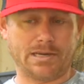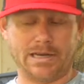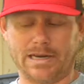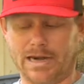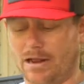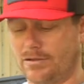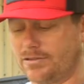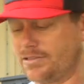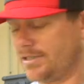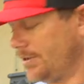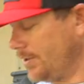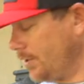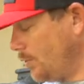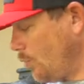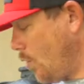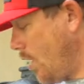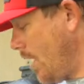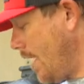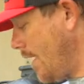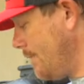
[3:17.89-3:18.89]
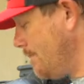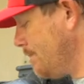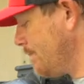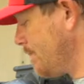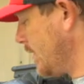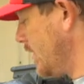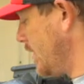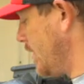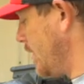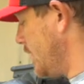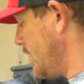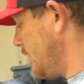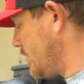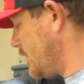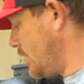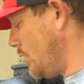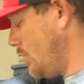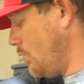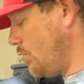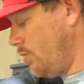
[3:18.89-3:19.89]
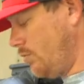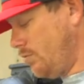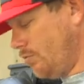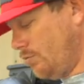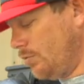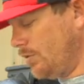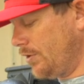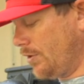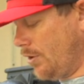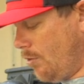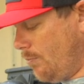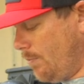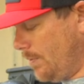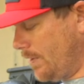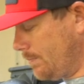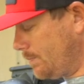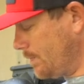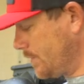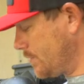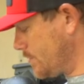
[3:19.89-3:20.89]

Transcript: and I'll tell you why. So when you open up